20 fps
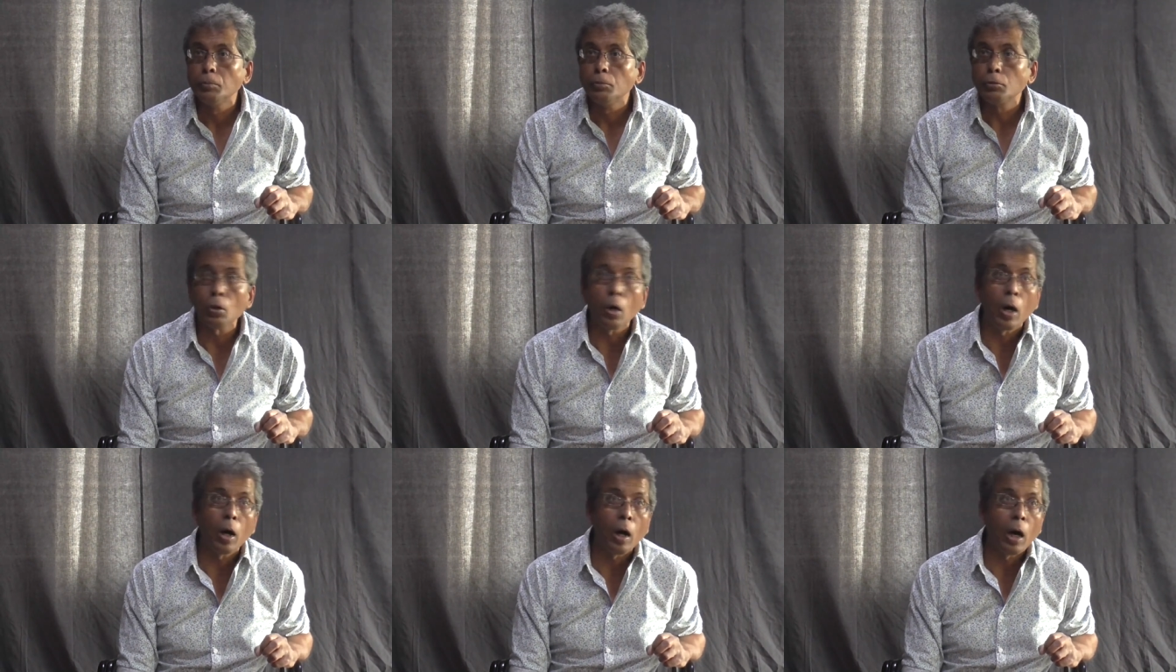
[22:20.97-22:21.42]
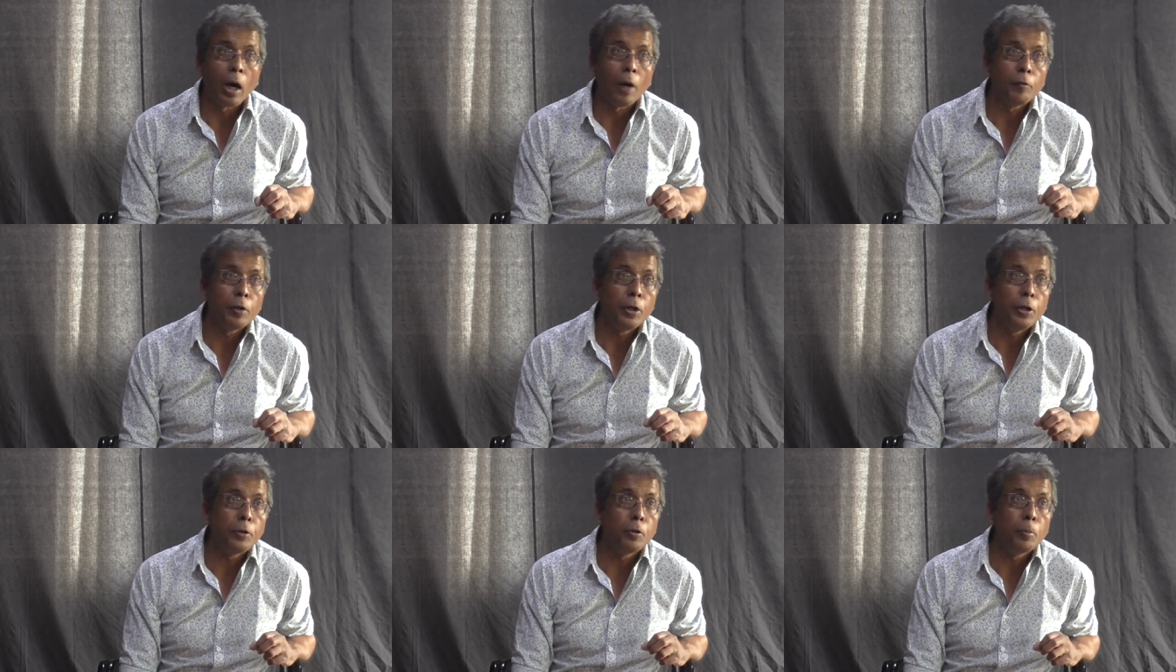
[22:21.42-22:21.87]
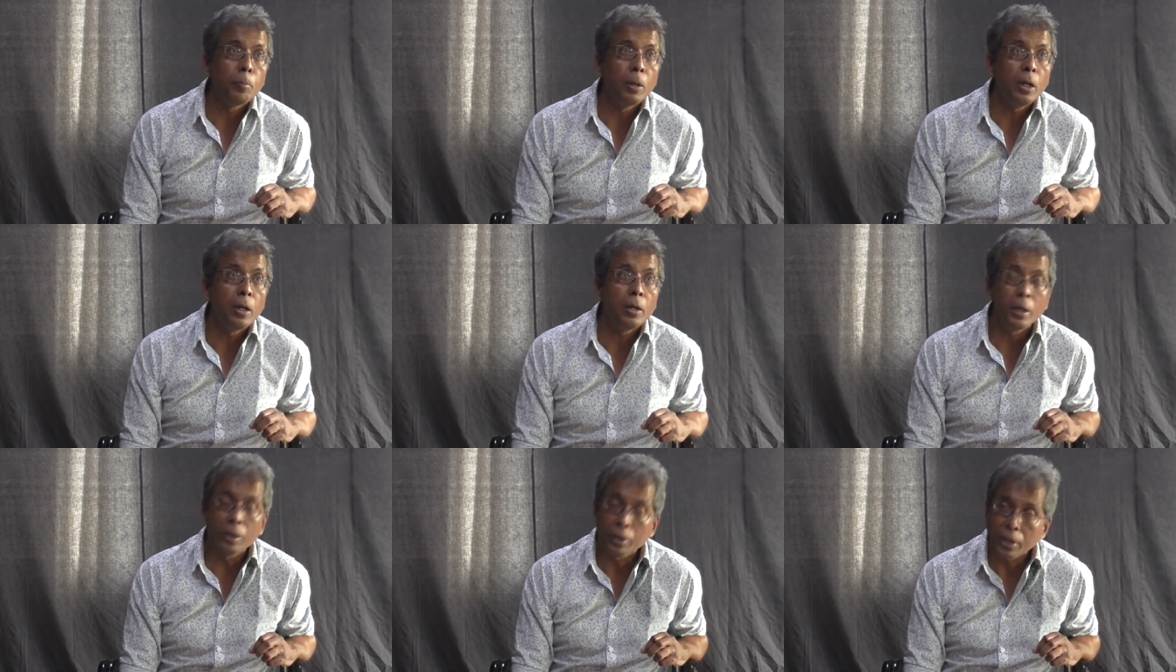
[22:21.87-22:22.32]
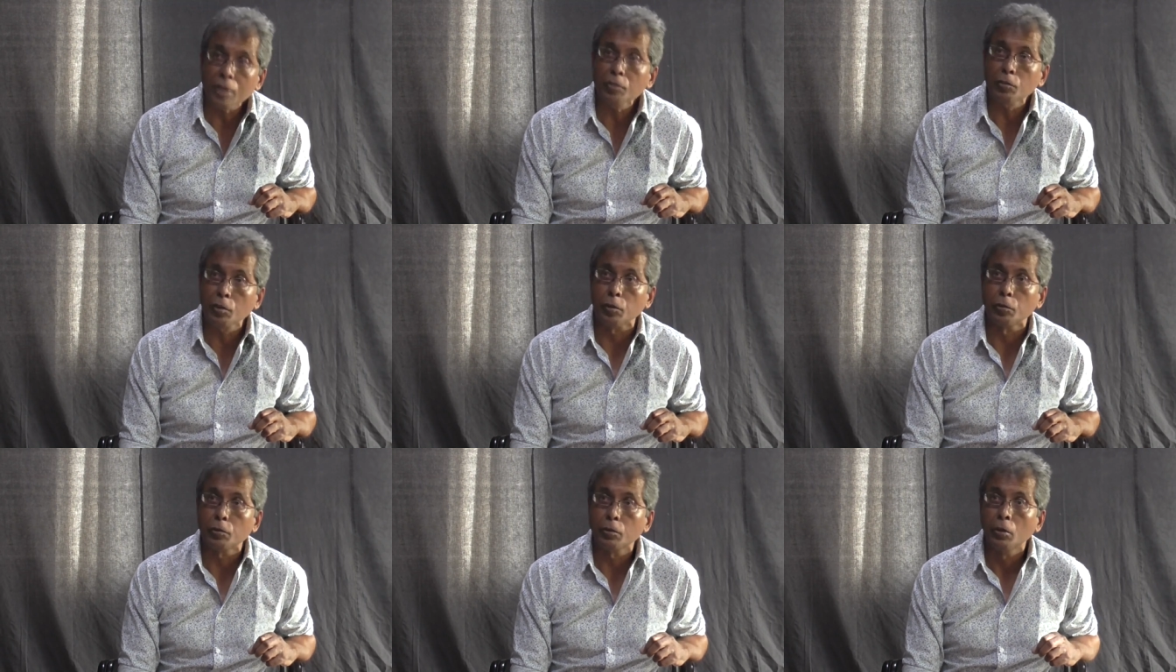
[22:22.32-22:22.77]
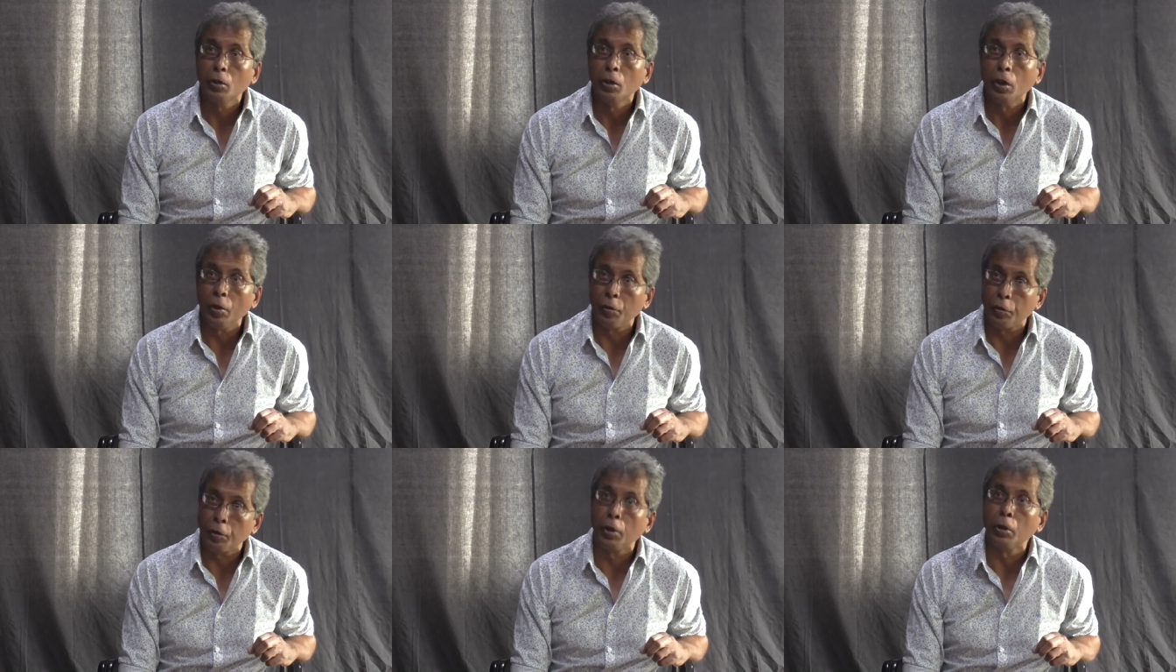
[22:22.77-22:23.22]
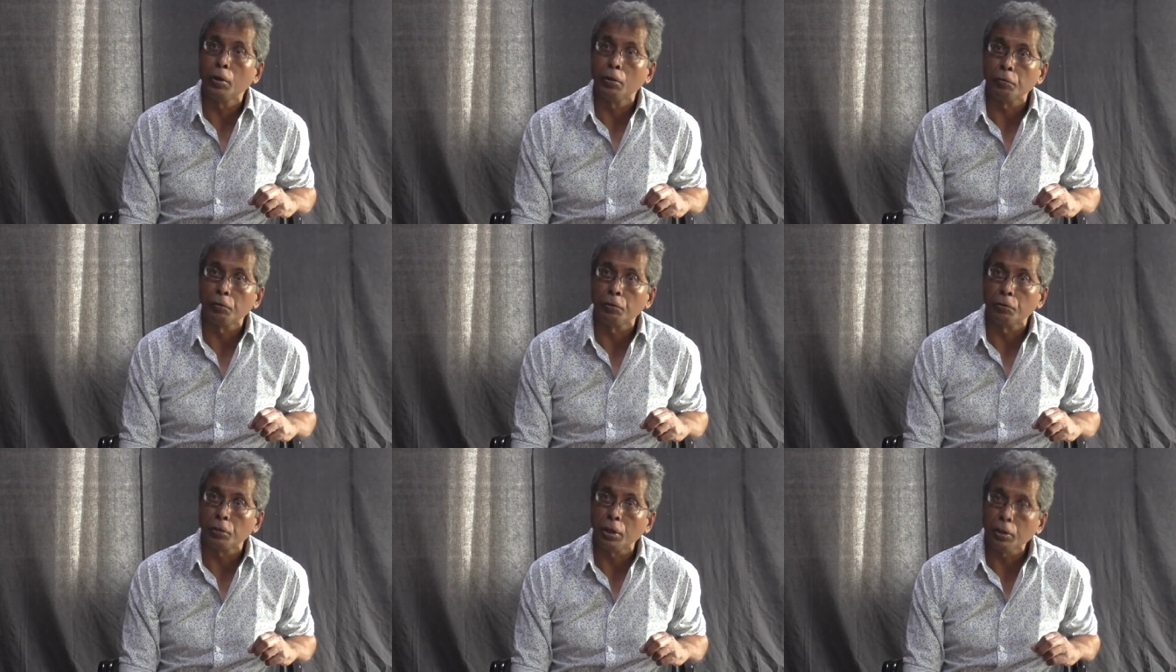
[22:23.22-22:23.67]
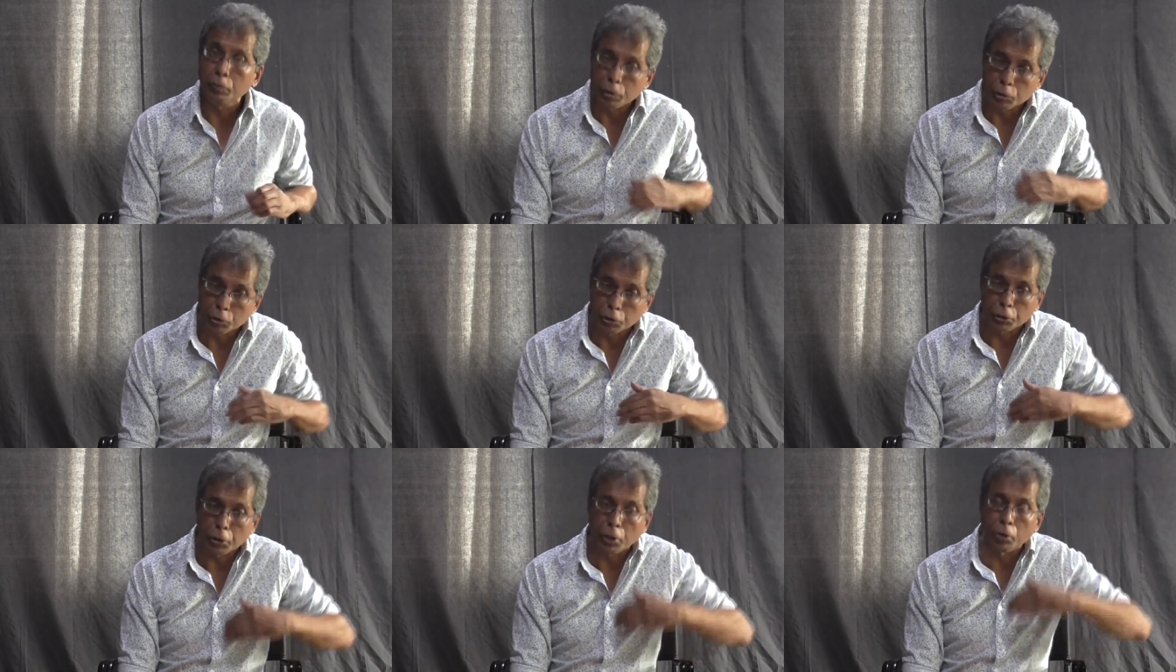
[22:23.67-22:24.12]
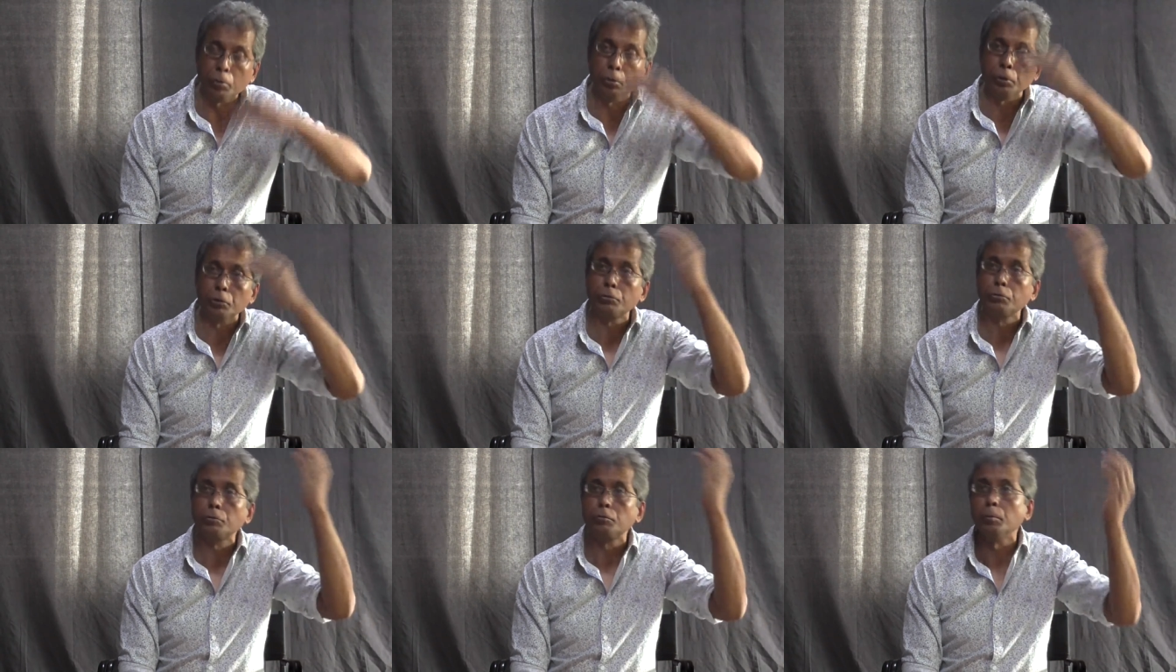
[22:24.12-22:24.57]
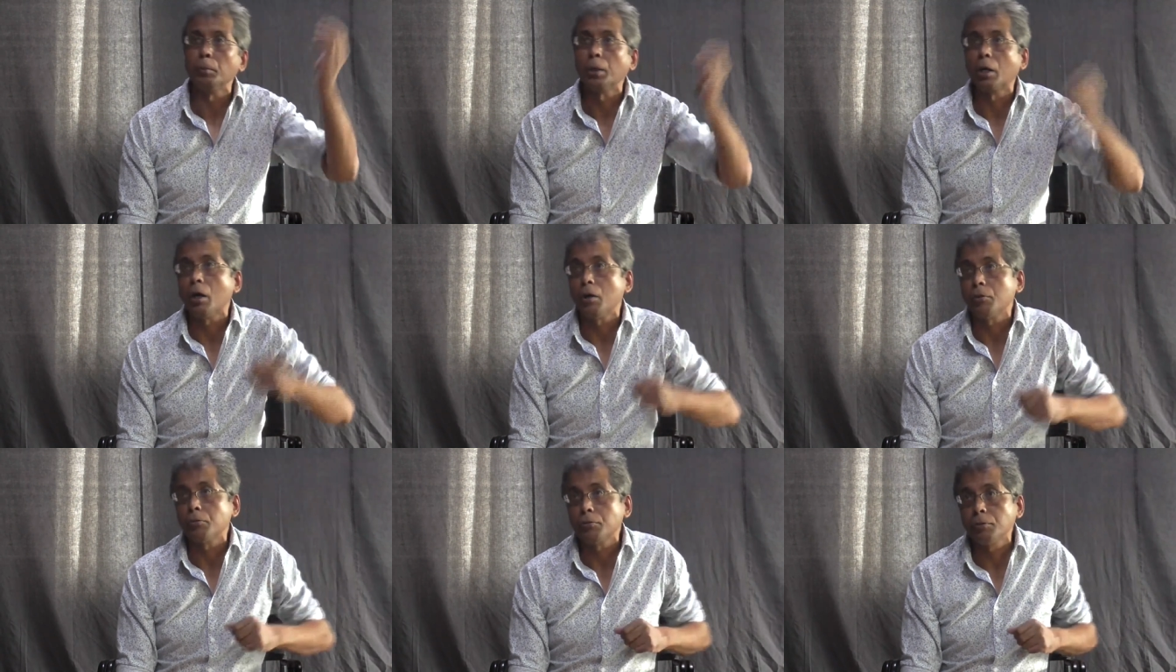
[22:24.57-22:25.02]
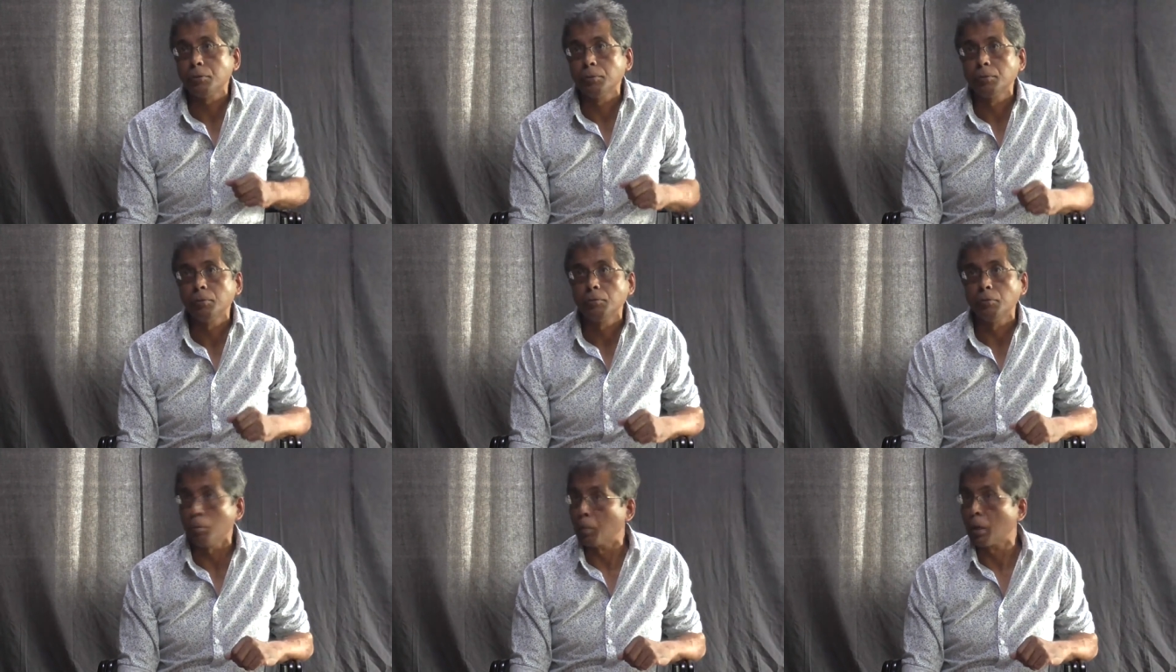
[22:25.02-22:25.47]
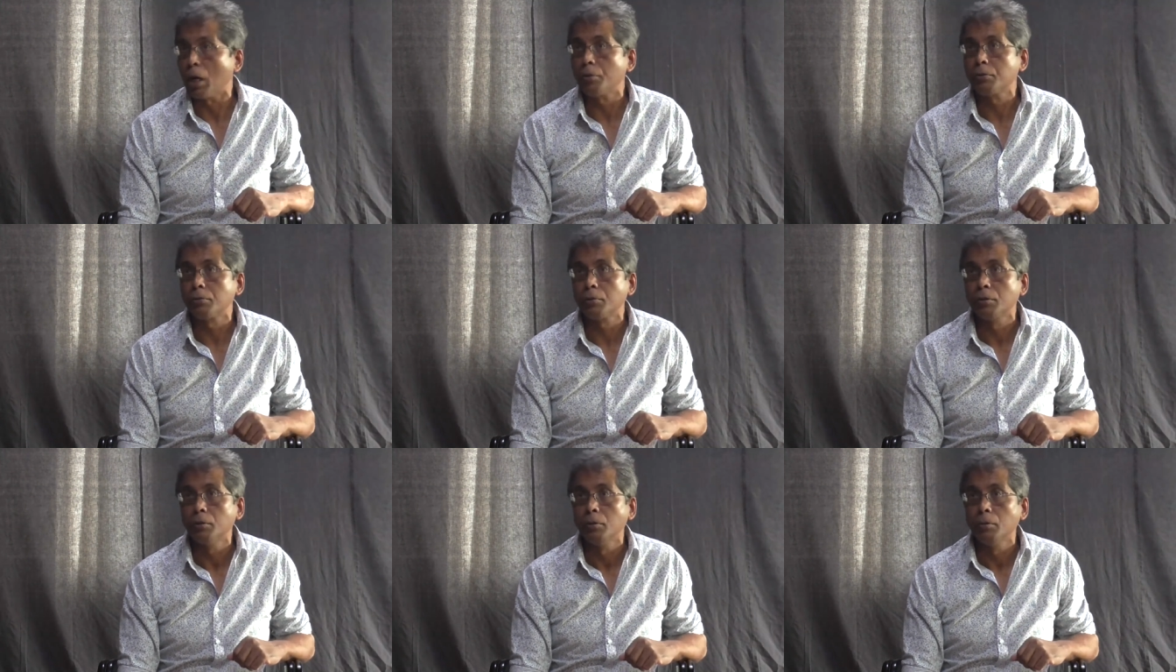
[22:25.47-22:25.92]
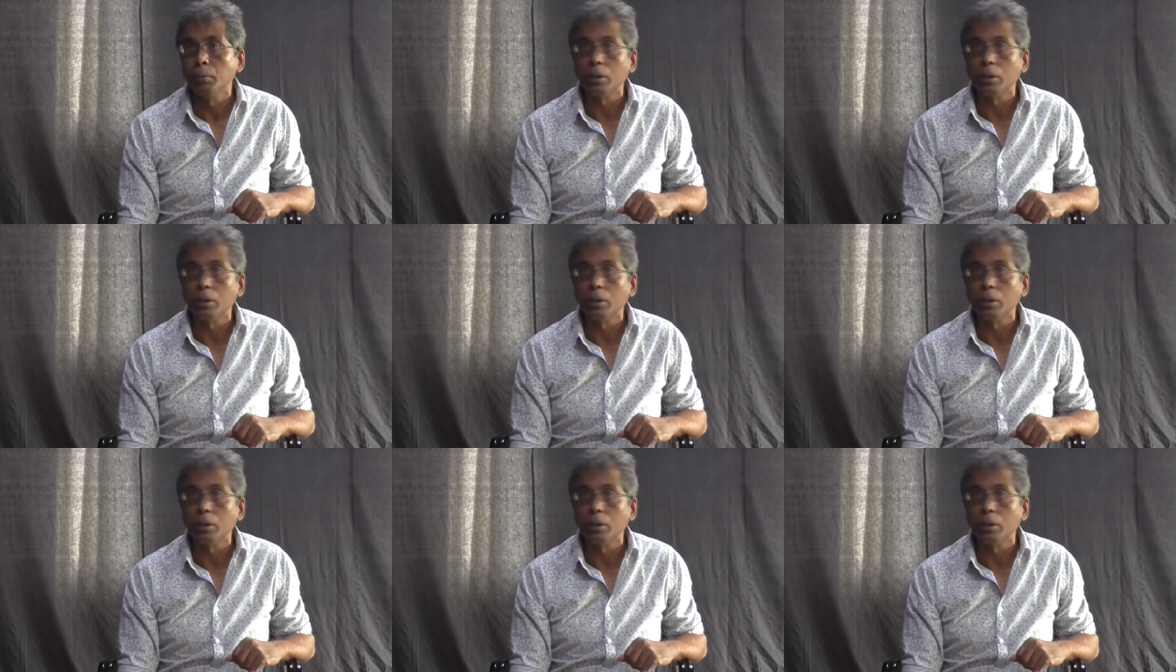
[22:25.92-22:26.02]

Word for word: So uh, we need to build, in that sense, a theory of the state which is autonomous from the caste, from caste.